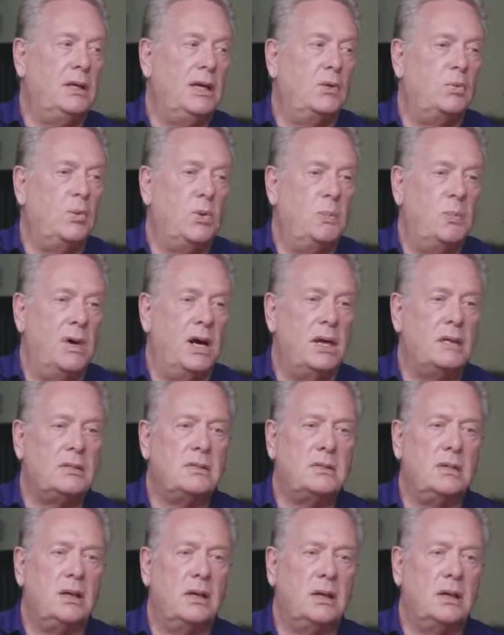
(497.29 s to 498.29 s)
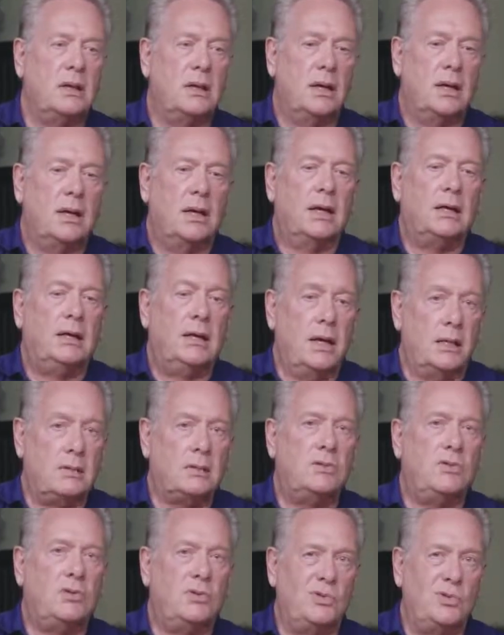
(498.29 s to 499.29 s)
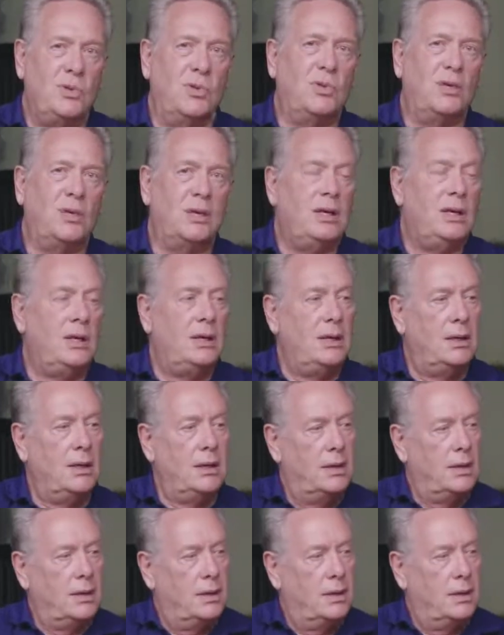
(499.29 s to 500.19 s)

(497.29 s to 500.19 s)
network marketing, yes, use all the